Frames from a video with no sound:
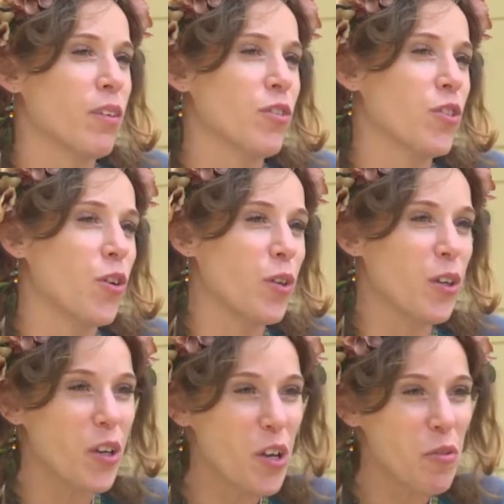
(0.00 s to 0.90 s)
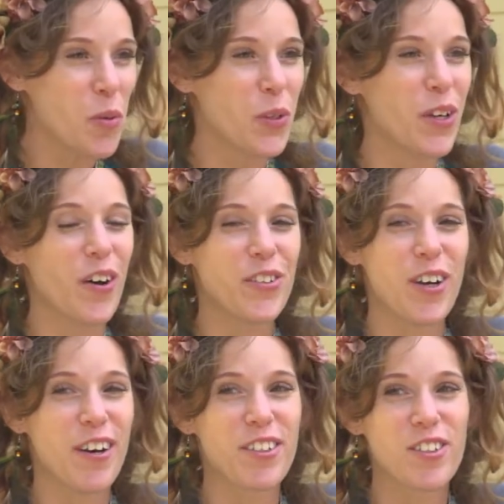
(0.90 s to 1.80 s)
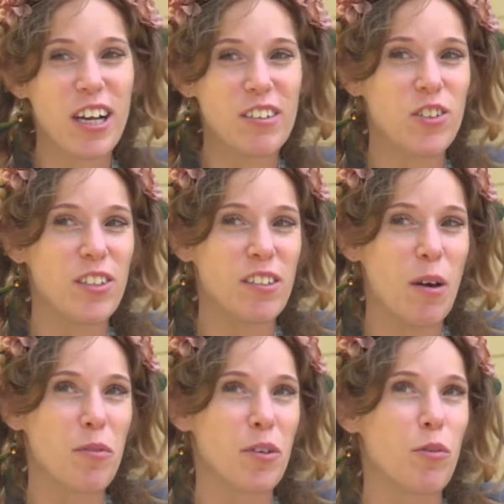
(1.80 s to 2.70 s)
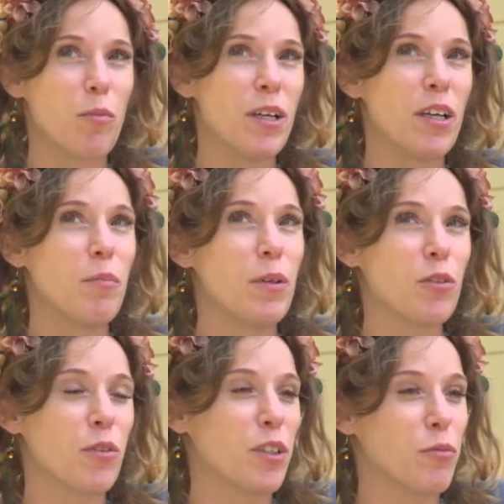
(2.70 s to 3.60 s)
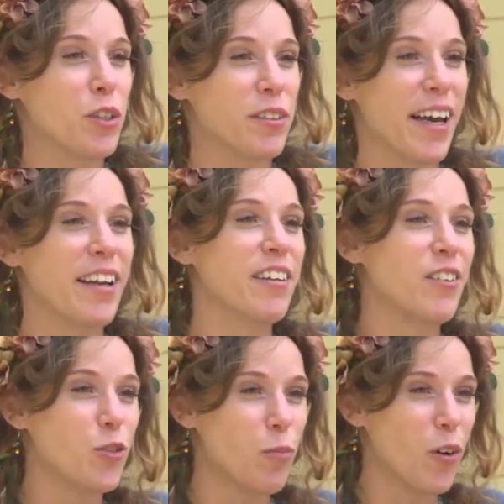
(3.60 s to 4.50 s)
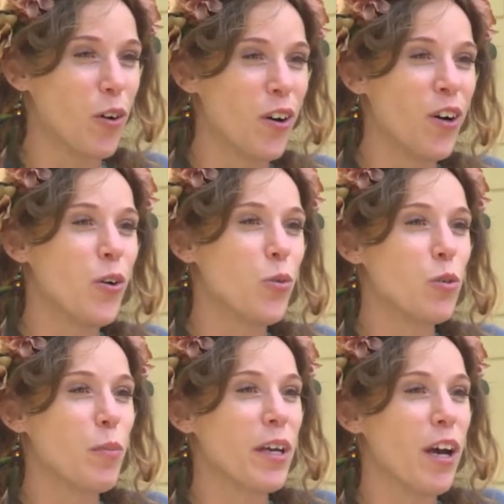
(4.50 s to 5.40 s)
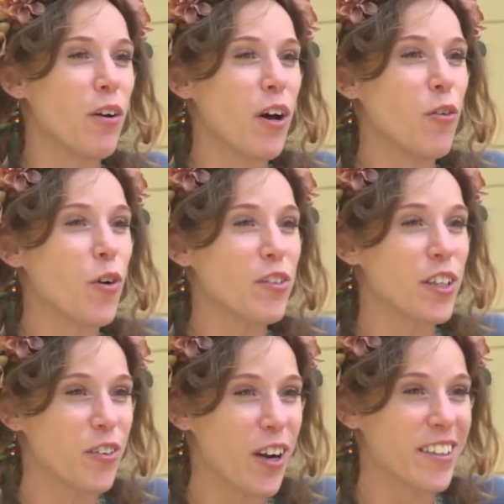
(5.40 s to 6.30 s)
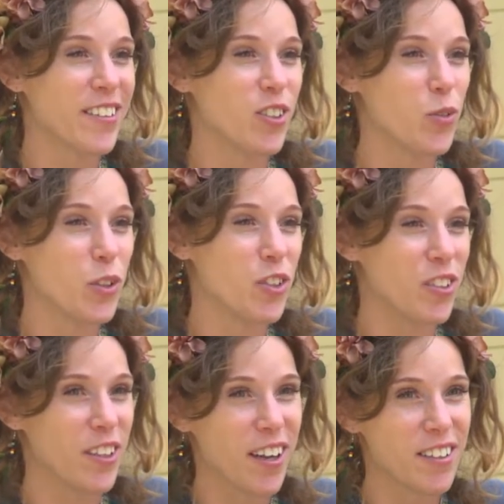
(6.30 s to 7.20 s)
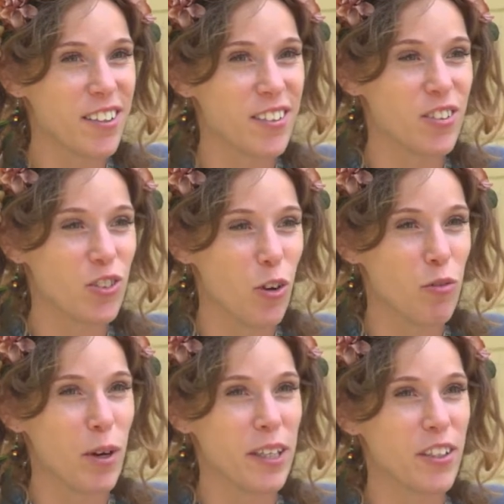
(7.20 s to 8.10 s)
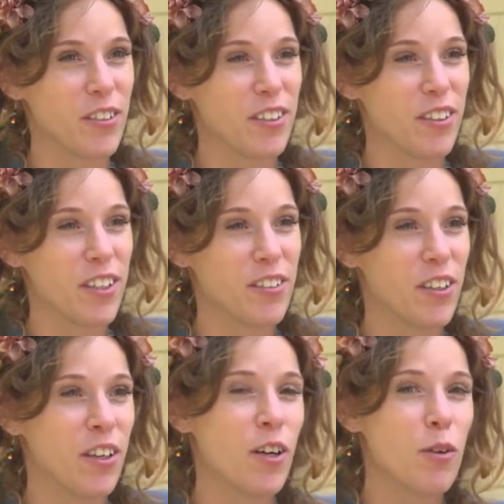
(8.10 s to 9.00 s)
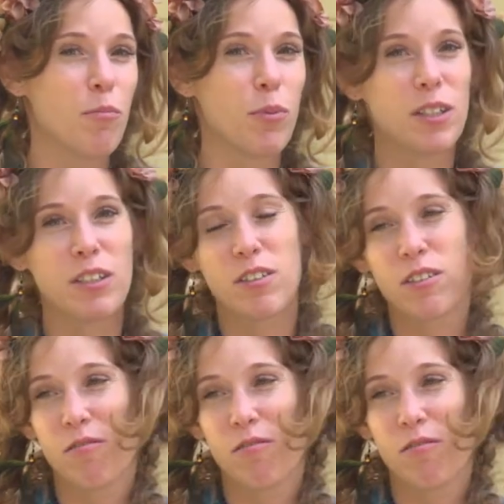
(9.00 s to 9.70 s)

So if you would also have the chance to see something from a little bit of a different angle, tomorrow would be Erotic Crisis, which is another show of mine here in the theater, but it's